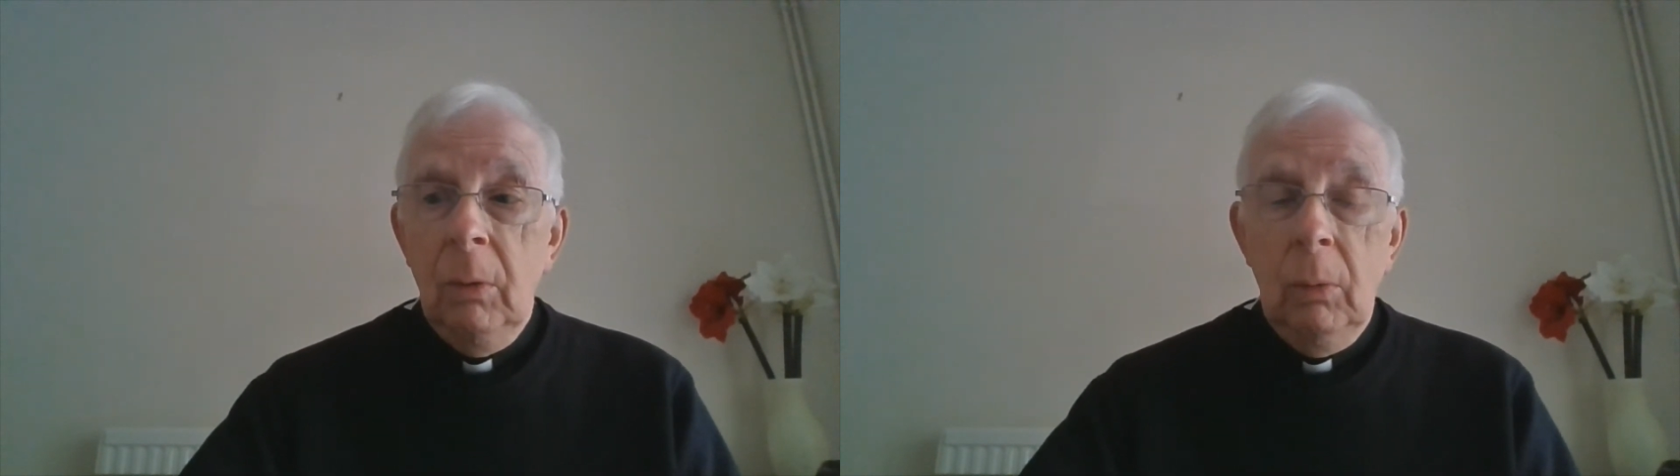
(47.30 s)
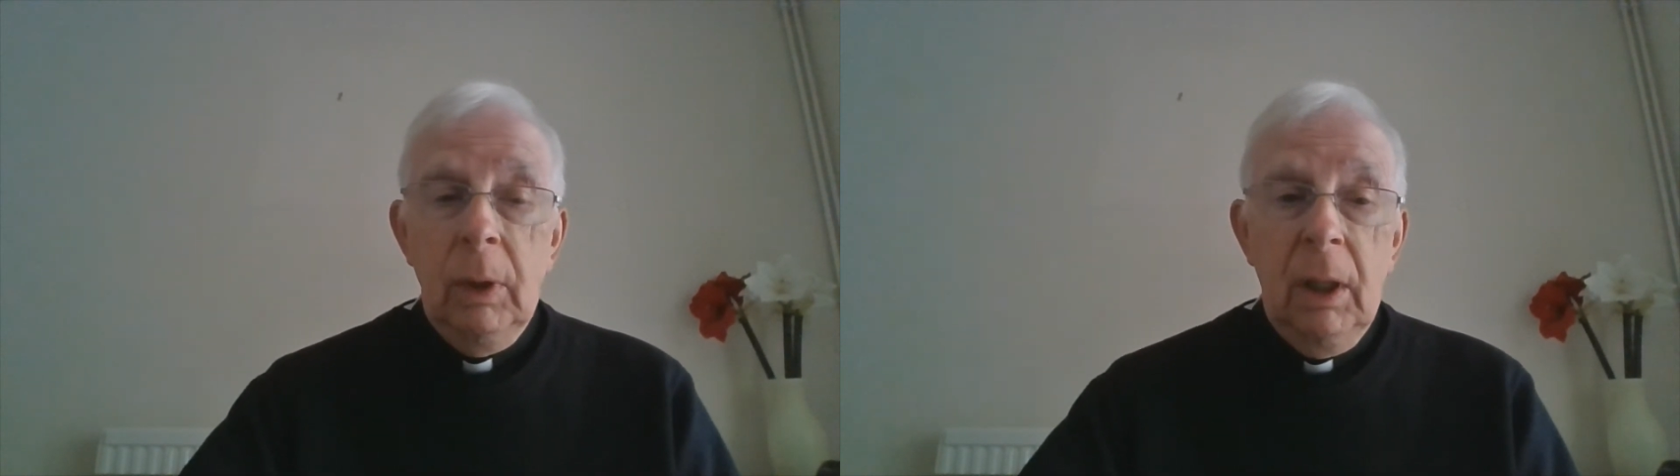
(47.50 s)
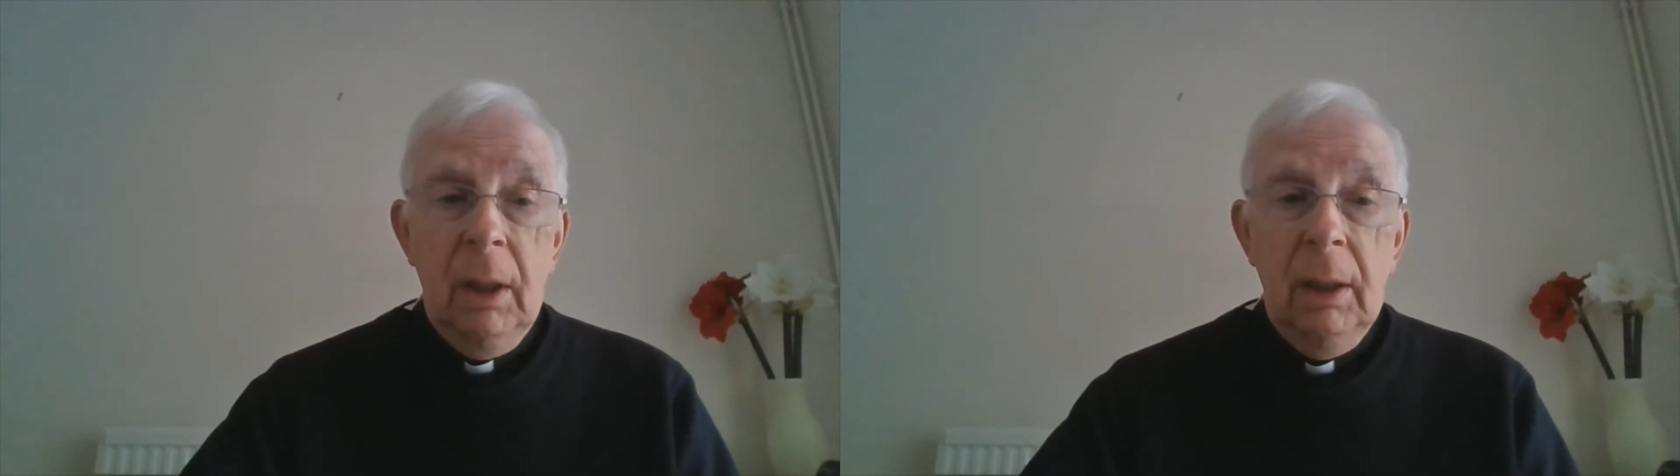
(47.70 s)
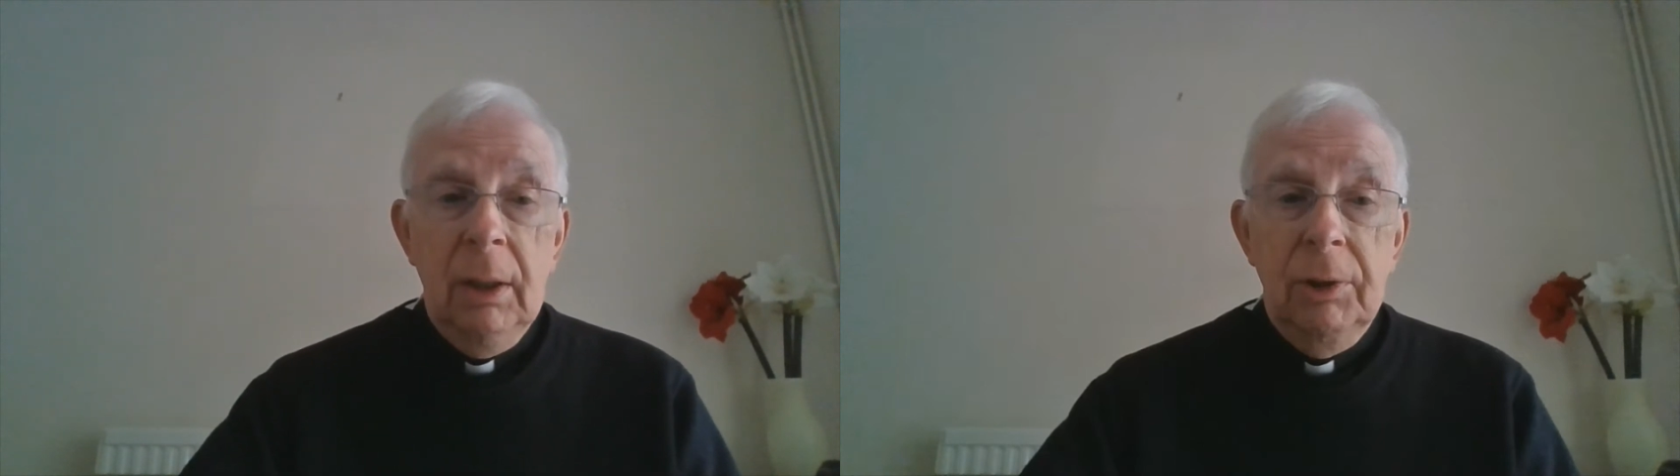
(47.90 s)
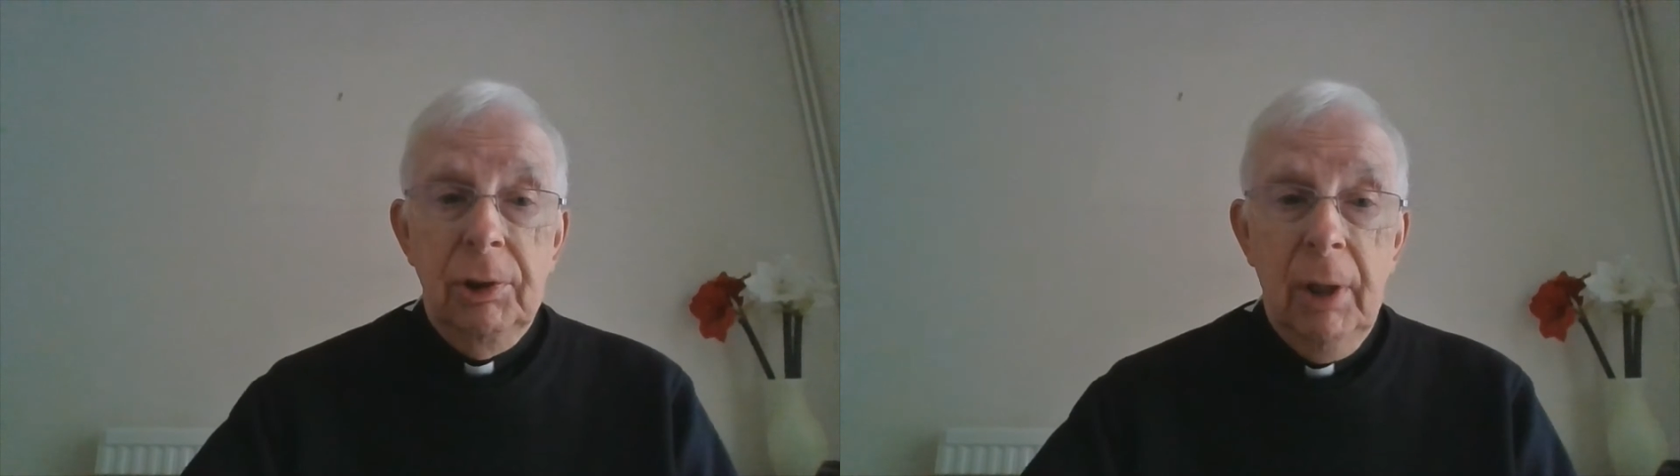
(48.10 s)
We are
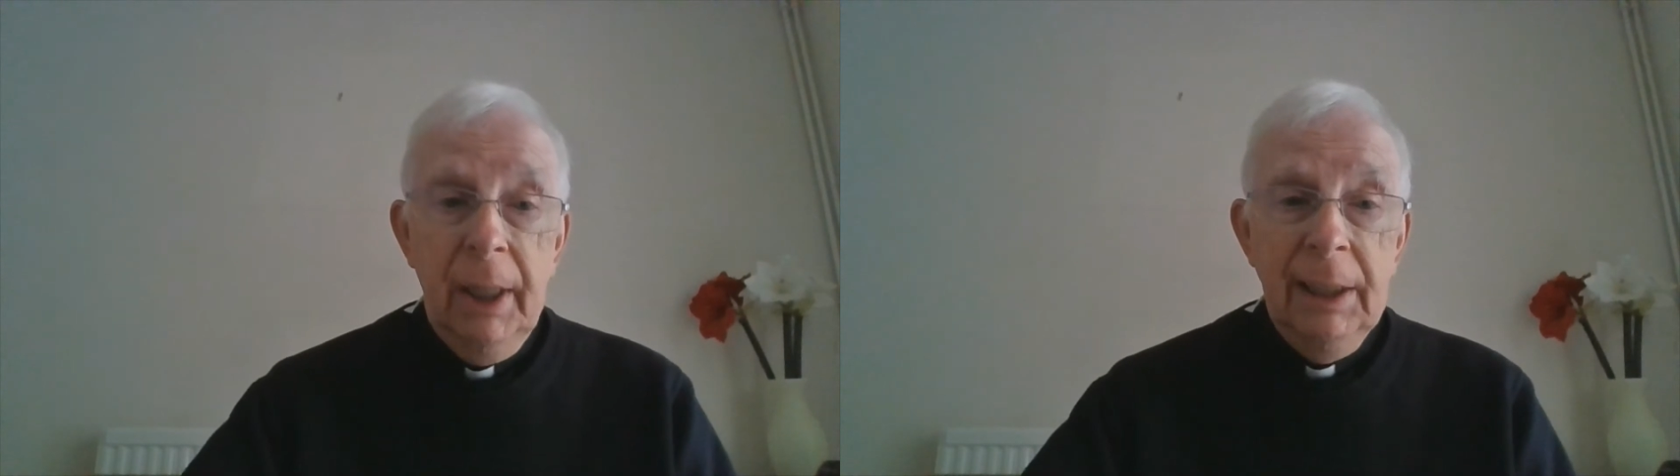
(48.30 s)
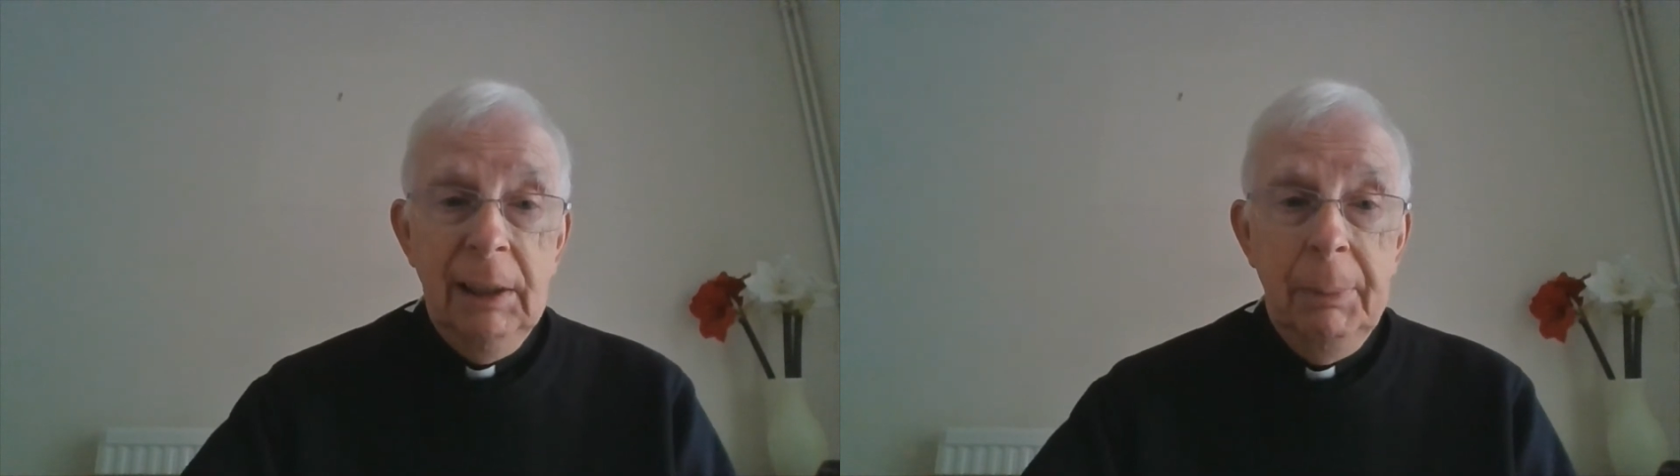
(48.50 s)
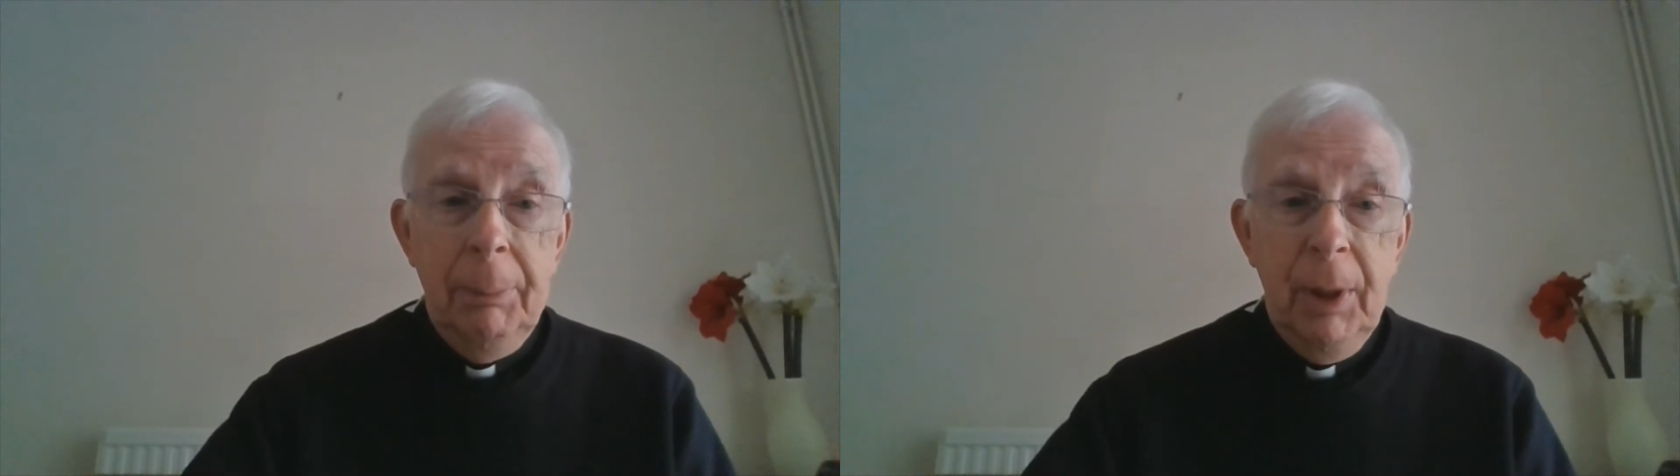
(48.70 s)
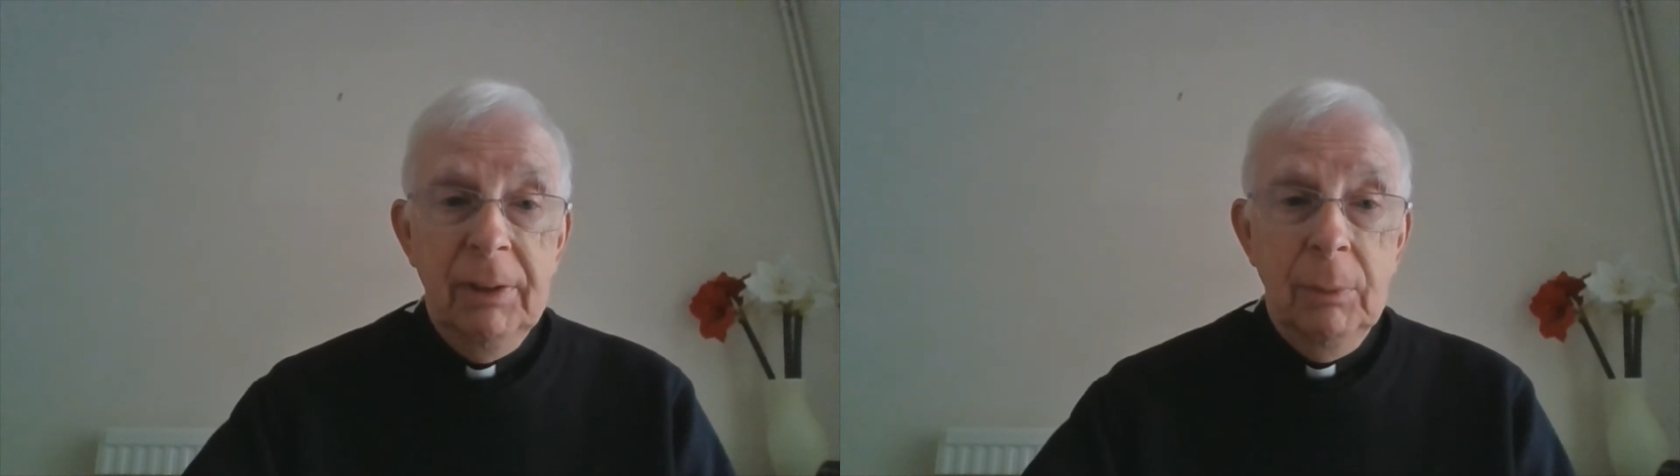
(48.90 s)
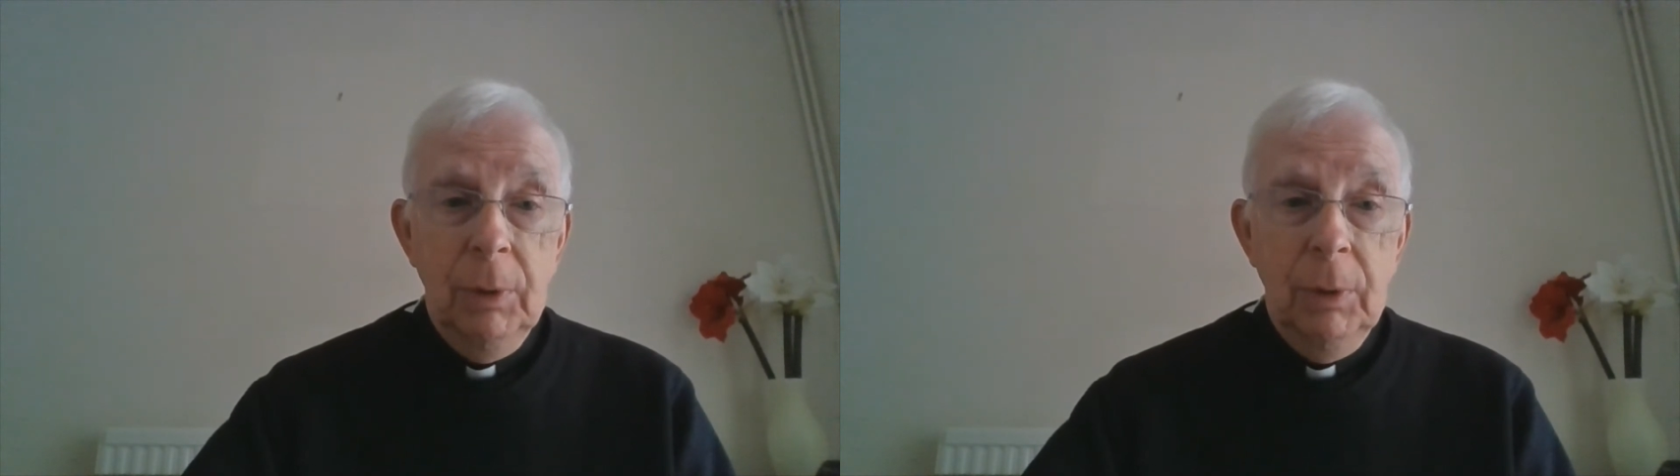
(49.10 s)
trying to be present